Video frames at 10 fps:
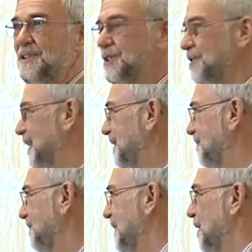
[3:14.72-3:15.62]
century,
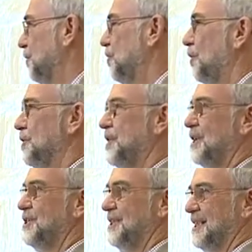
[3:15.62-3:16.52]
not
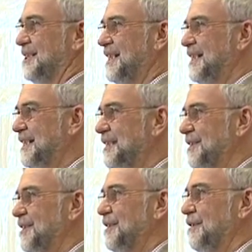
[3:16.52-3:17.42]
just as he